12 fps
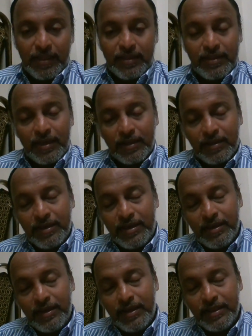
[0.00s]
that
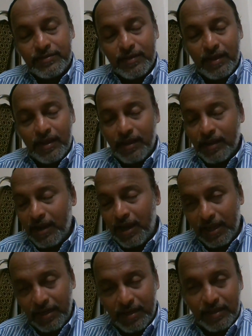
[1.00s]
this
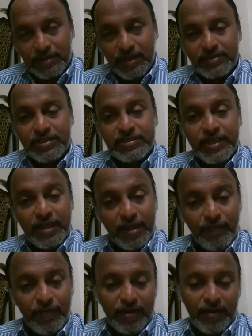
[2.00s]
Karaka, that the
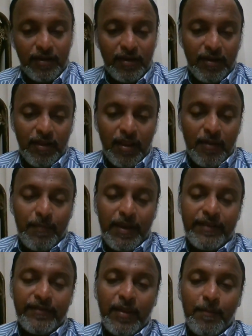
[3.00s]
significator
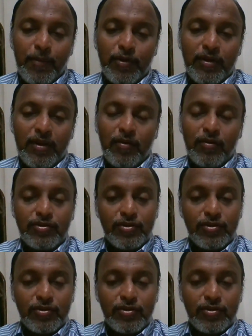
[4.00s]
plays an important role.